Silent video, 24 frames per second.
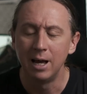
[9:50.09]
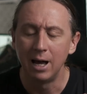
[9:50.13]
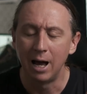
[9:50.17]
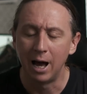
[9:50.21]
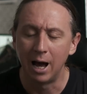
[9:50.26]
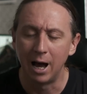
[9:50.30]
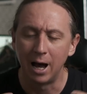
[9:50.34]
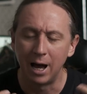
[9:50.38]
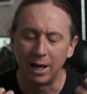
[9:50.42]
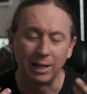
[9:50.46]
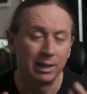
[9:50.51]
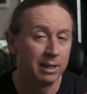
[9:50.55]

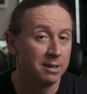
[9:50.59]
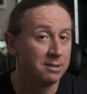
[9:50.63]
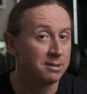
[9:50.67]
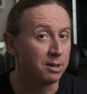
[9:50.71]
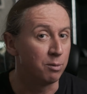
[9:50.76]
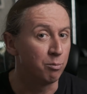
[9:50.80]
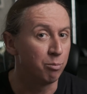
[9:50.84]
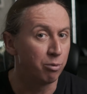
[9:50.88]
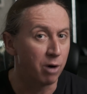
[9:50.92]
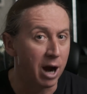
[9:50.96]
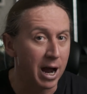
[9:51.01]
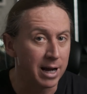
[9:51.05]
at least
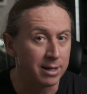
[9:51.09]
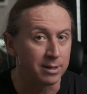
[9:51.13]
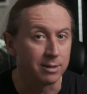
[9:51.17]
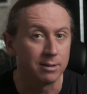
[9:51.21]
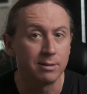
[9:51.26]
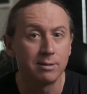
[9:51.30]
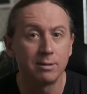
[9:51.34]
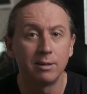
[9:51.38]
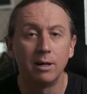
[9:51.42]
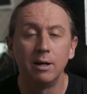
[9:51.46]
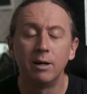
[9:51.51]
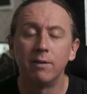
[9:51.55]
in
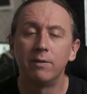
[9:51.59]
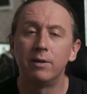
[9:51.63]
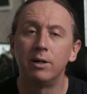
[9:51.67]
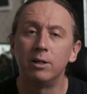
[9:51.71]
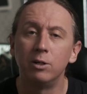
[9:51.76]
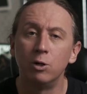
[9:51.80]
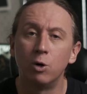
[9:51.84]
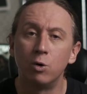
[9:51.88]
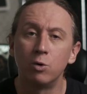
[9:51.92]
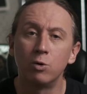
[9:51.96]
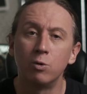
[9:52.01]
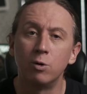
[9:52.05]
practice, that
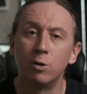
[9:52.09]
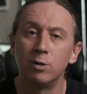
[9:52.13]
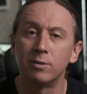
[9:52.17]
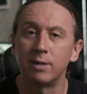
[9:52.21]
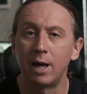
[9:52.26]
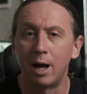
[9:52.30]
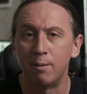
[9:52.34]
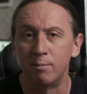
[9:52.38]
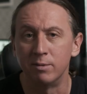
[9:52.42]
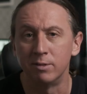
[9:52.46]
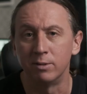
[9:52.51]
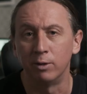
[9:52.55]
Yongnuo's
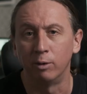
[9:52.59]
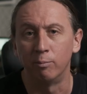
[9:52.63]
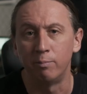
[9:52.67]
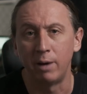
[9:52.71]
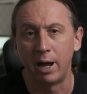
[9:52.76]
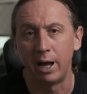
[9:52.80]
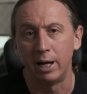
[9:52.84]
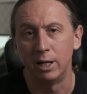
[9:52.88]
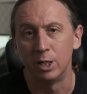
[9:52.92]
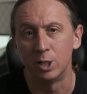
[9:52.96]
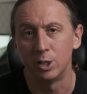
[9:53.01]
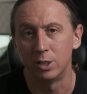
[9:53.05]
Amazon
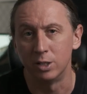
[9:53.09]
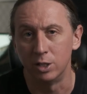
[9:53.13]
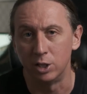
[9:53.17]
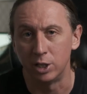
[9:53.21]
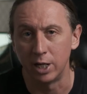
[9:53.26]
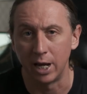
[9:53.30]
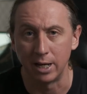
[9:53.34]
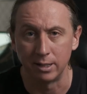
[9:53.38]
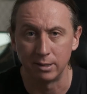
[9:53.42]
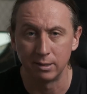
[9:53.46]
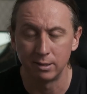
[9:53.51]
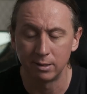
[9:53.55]
page
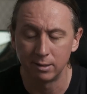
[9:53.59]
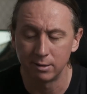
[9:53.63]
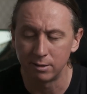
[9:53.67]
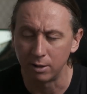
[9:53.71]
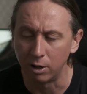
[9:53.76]
suggests.